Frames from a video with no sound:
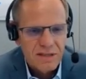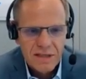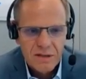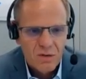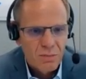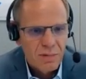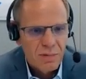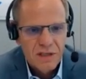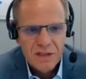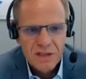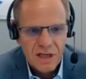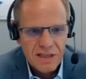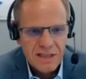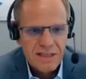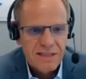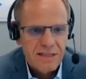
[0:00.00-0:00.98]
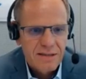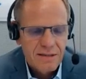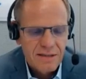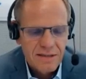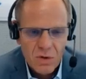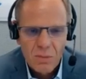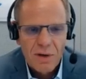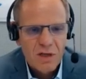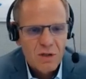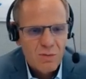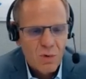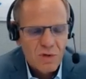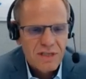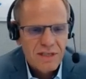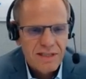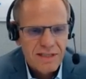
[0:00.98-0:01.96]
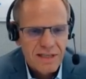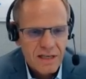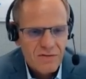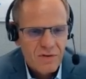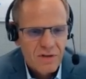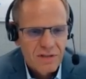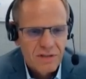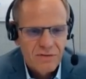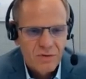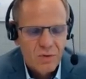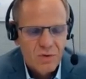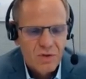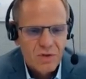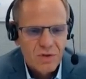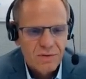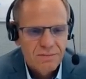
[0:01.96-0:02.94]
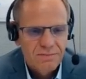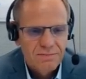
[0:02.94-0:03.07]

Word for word: and to be just so much more successful in the future.